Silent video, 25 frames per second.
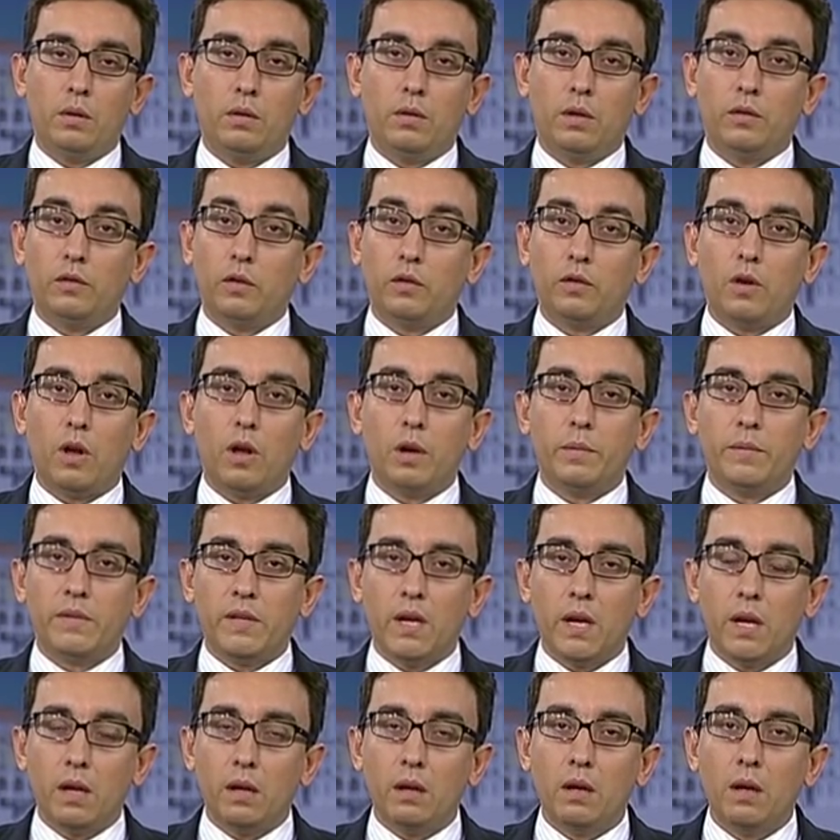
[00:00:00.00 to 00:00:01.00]
This is all I'm
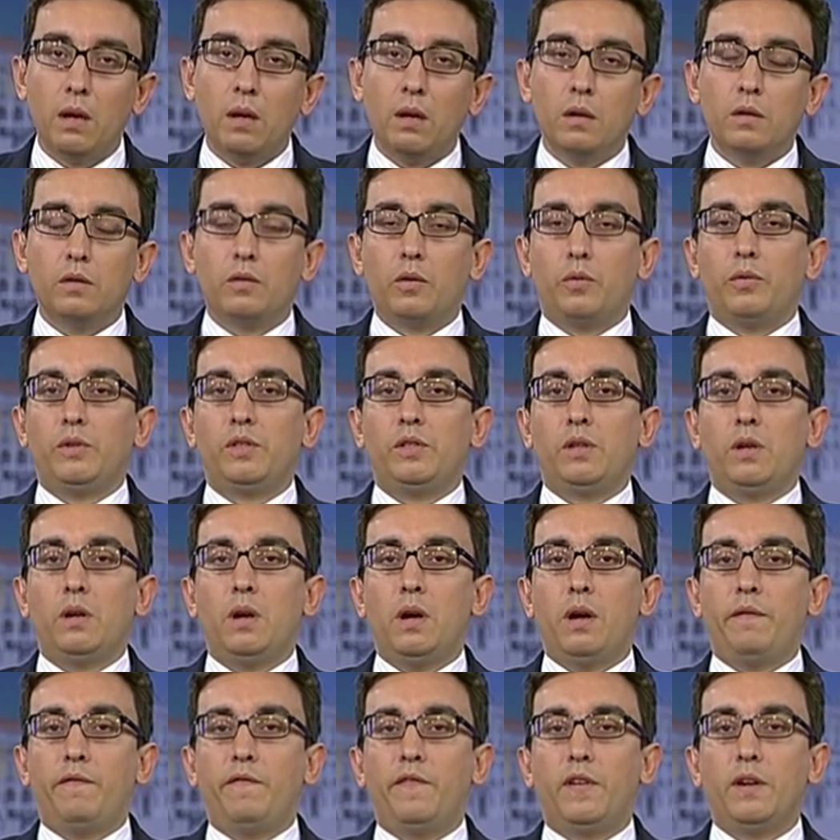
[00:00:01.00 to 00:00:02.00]
saying. So we
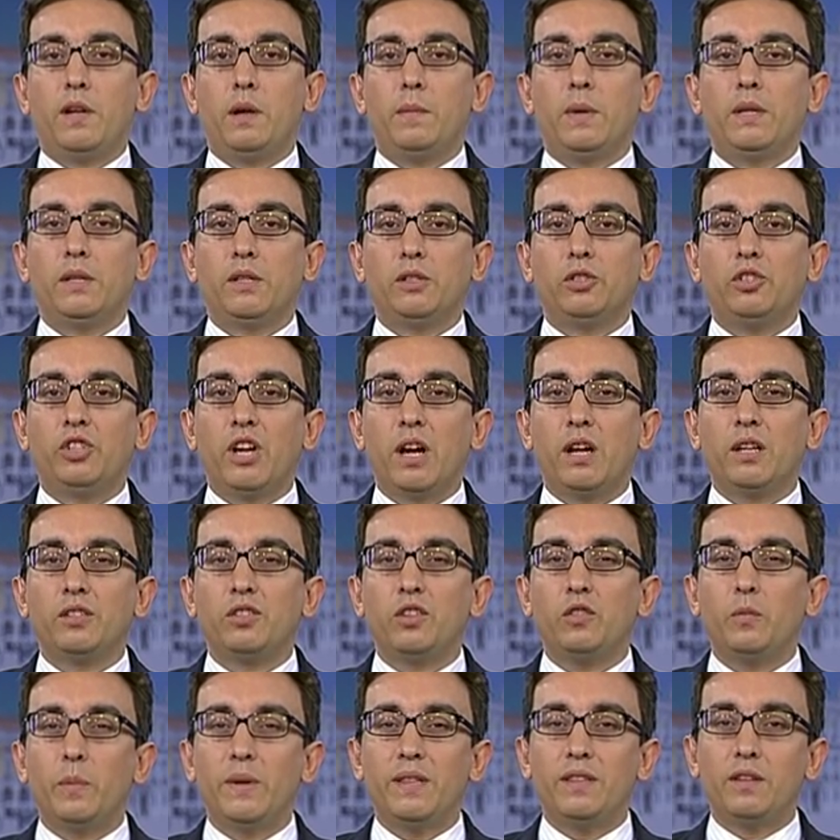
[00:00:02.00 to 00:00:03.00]
still have fundamental
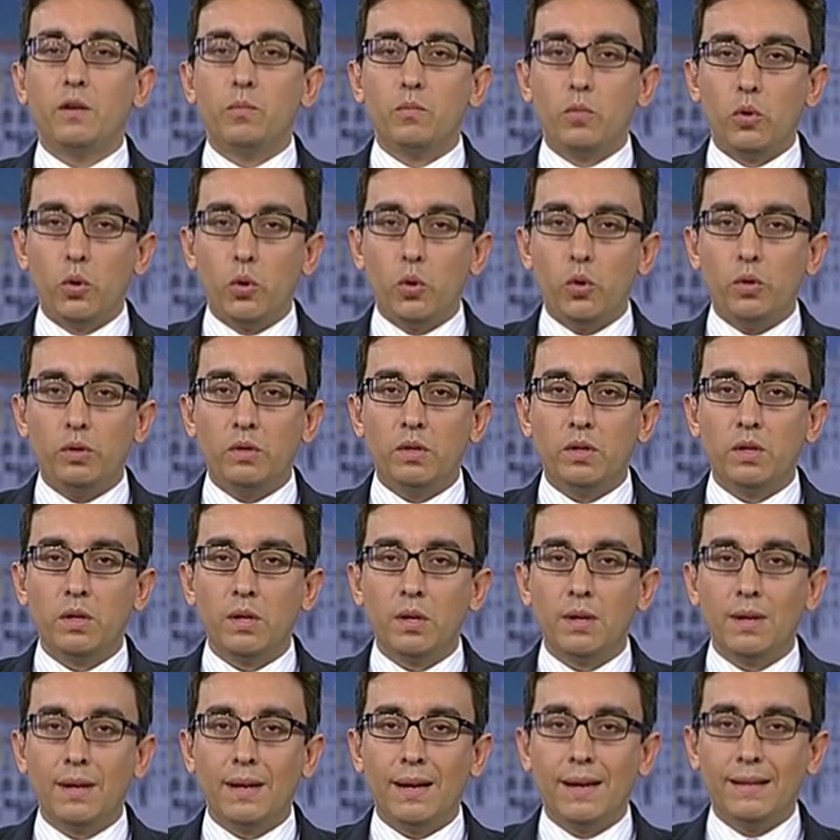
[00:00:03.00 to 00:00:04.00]
challenges, but the mood,
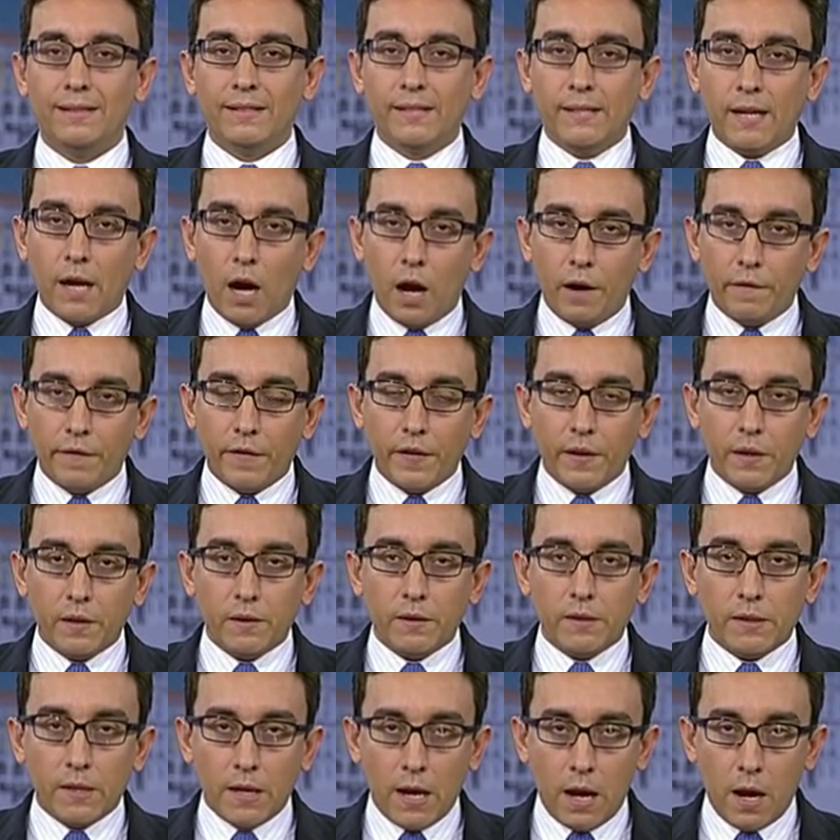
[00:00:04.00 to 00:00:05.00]
it's
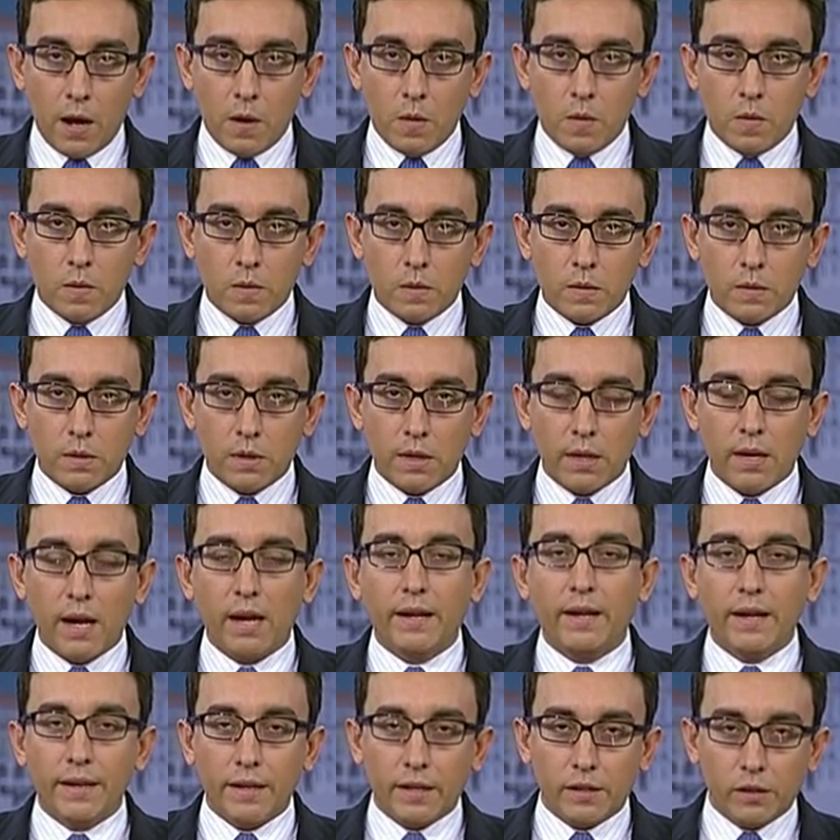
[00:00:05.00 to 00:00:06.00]
confidence now, and
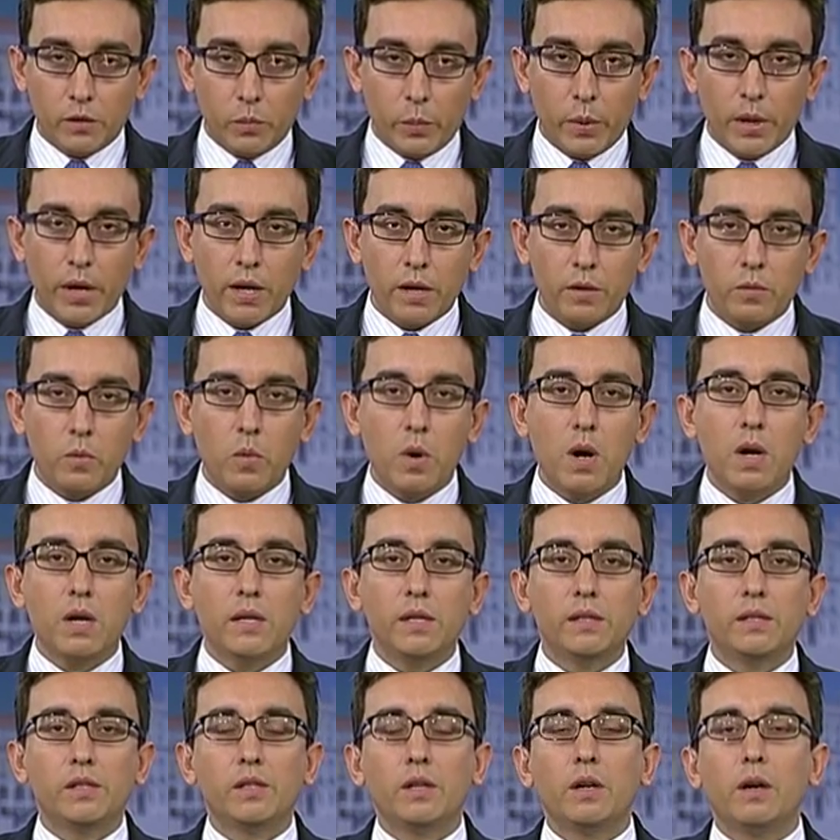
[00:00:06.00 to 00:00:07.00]
I can explain
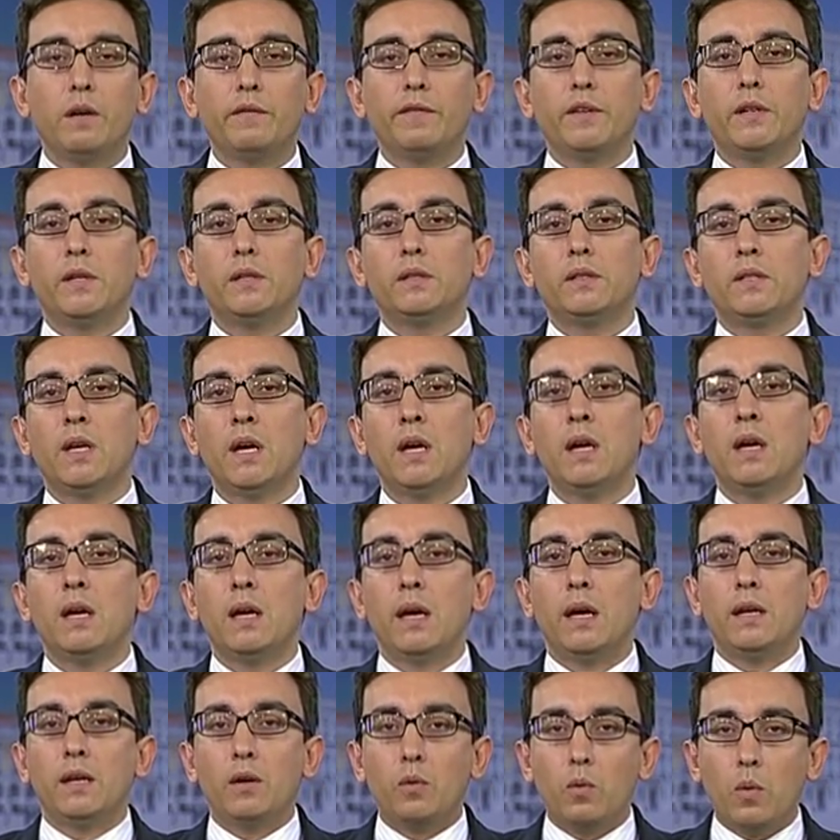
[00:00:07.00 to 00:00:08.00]
why it's confidence,
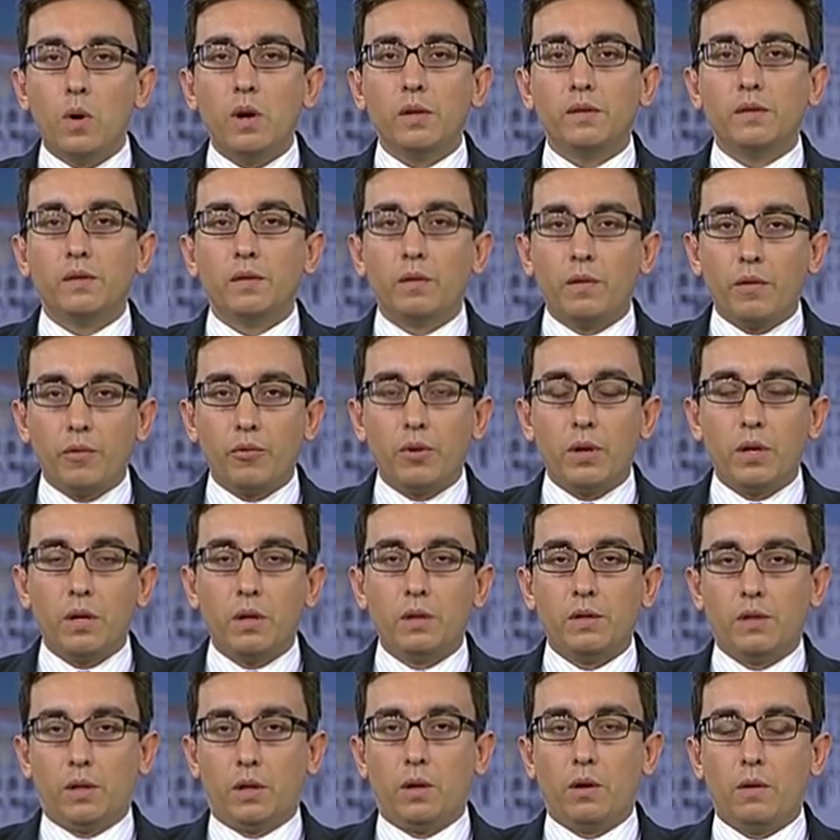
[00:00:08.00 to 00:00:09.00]
and it wasn't 3
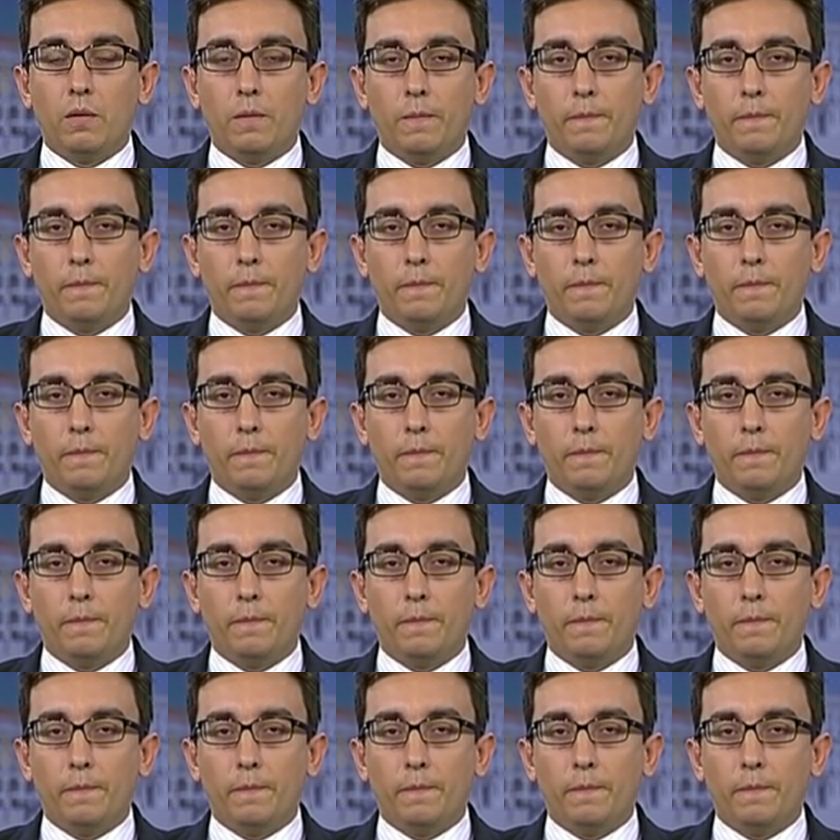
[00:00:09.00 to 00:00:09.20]
years ago.